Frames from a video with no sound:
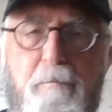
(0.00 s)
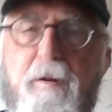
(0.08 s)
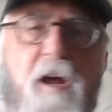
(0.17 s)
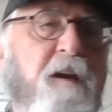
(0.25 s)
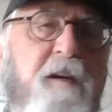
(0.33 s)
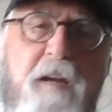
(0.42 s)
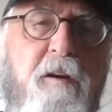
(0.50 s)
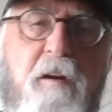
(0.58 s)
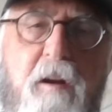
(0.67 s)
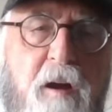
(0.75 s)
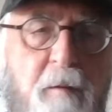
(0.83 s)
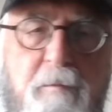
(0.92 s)
Blood
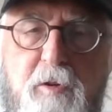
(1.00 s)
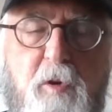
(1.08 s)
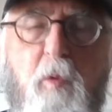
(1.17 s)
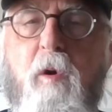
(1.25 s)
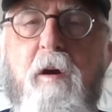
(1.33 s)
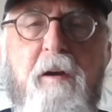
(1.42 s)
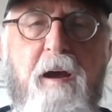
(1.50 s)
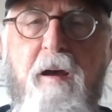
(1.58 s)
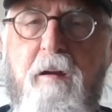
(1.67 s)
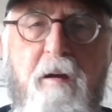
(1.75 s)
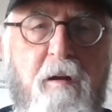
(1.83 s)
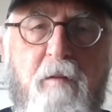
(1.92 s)
didn't come squirting
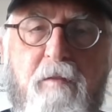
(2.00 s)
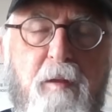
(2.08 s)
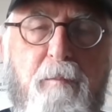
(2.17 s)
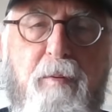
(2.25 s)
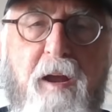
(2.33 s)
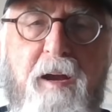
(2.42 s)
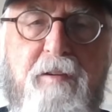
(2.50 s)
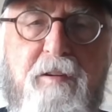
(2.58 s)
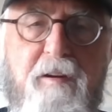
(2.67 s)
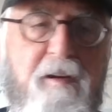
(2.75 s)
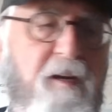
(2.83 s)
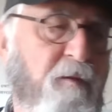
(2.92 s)
out all over the
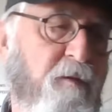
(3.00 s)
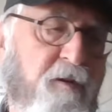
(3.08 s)
place. It